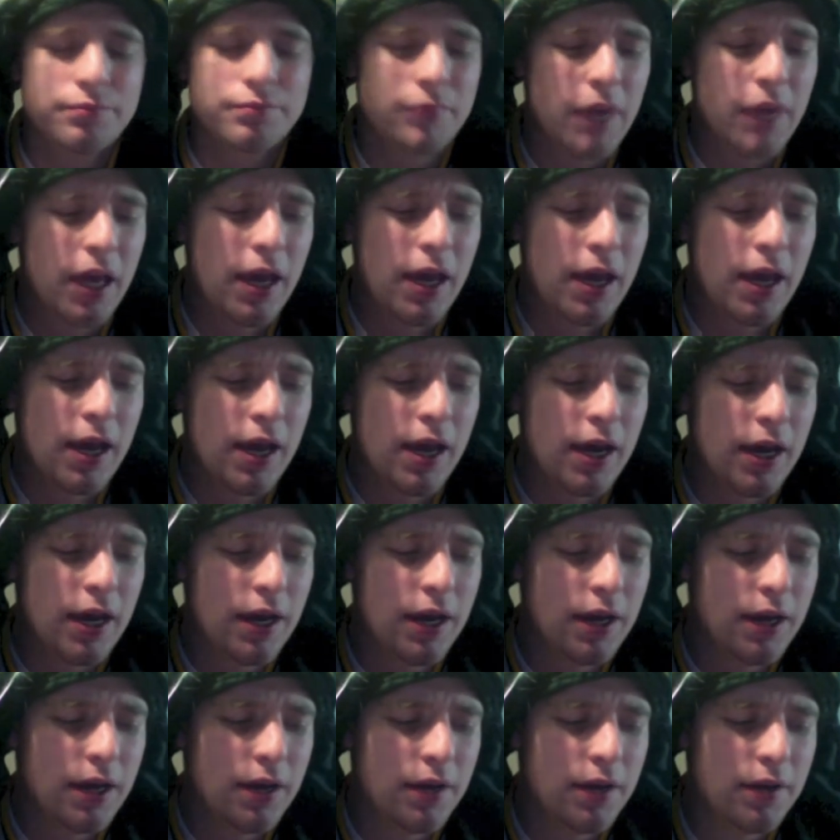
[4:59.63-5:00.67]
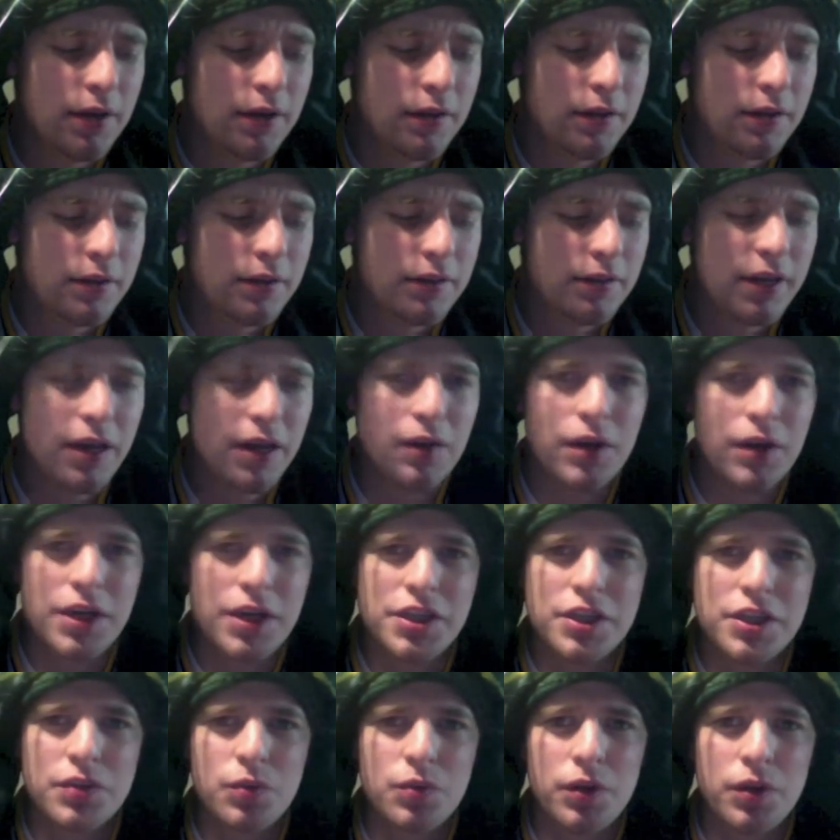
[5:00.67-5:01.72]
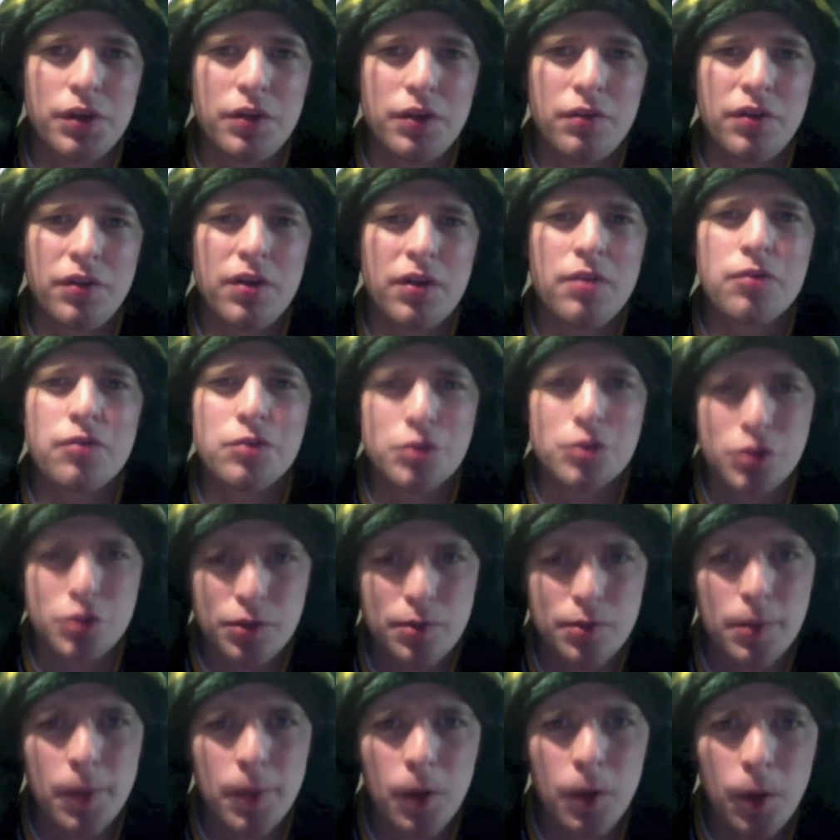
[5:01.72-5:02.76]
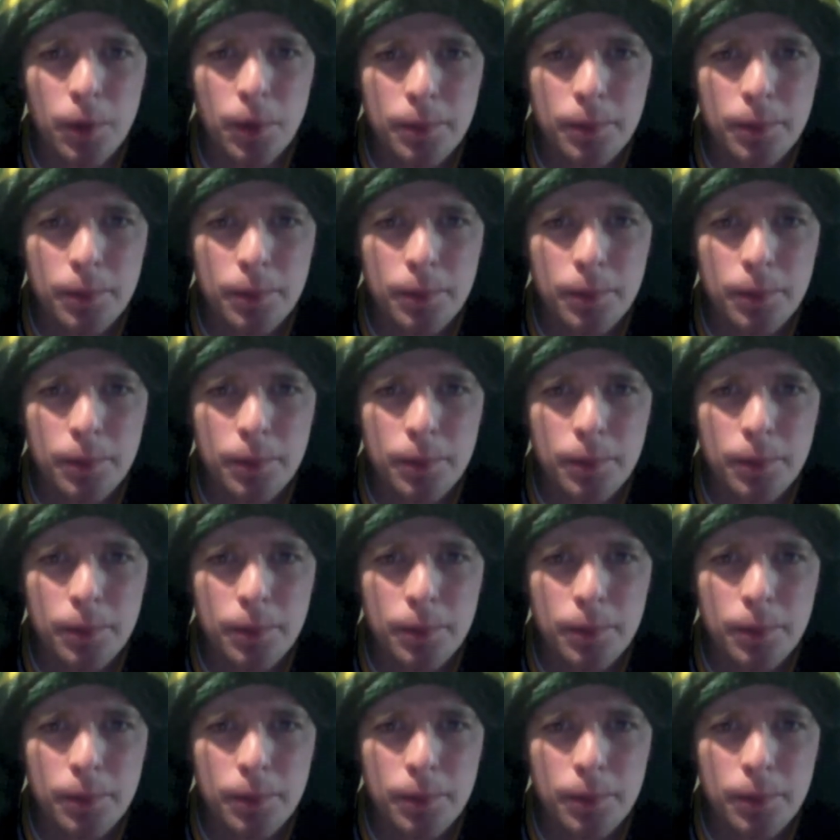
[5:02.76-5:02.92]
And And Seattle had just won their very first Super Bowl.